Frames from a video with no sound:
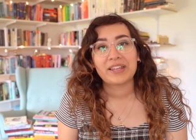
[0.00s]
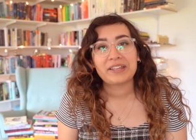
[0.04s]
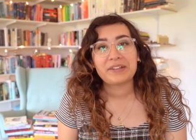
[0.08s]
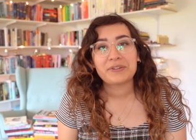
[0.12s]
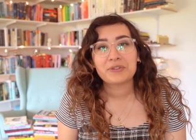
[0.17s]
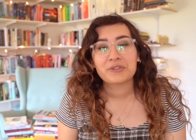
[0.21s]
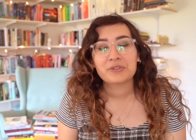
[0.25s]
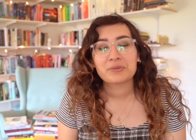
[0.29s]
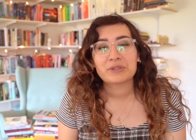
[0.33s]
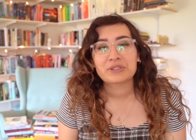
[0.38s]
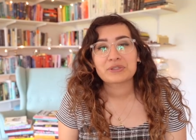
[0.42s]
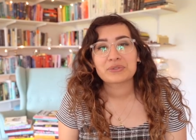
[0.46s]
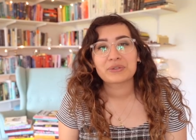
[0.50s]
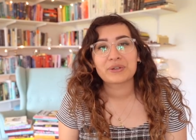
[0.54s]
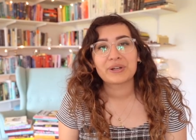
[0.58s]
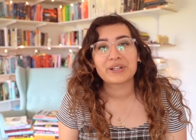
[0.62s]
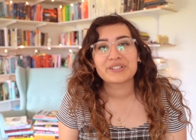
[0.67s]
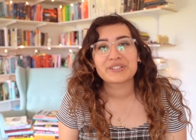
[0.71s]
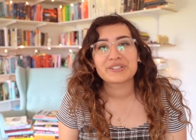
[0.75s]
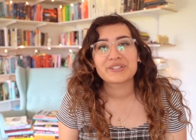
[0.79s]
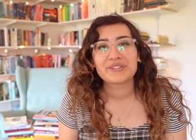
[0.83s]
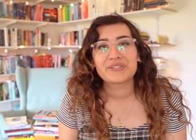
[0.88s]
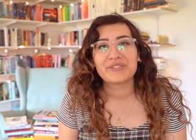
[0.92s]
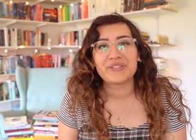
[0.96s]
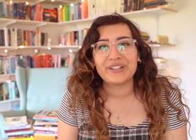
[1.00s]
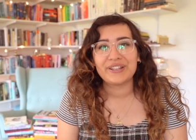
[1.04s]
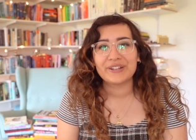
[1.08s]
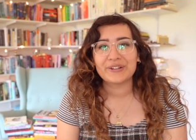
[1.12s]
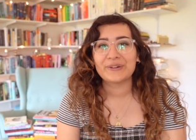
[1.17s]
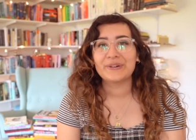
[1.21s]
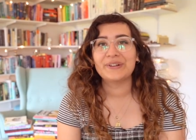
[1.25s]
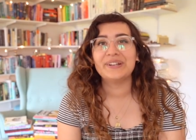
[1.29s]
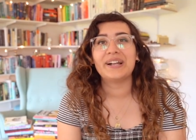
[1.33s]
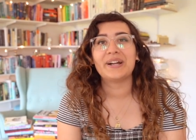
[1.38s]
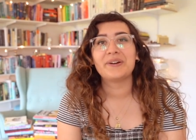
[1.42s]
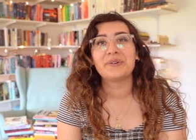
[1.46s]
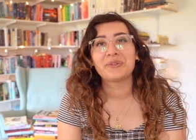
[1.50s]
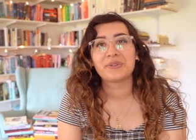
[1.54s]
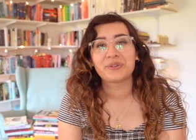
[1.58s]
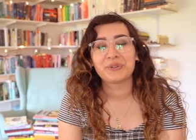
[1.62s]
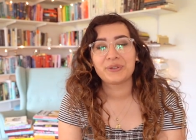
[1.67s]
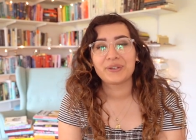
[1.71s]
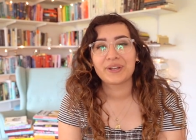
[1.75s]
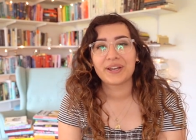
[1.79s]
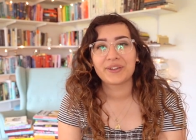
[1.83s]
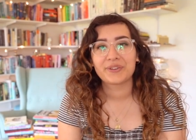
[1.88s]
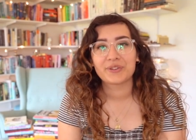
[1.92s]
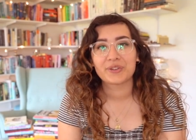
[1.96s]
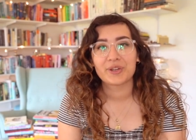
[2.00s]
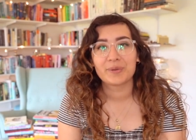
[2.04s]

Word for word: Thank you so much for watching this video, and I will see you guys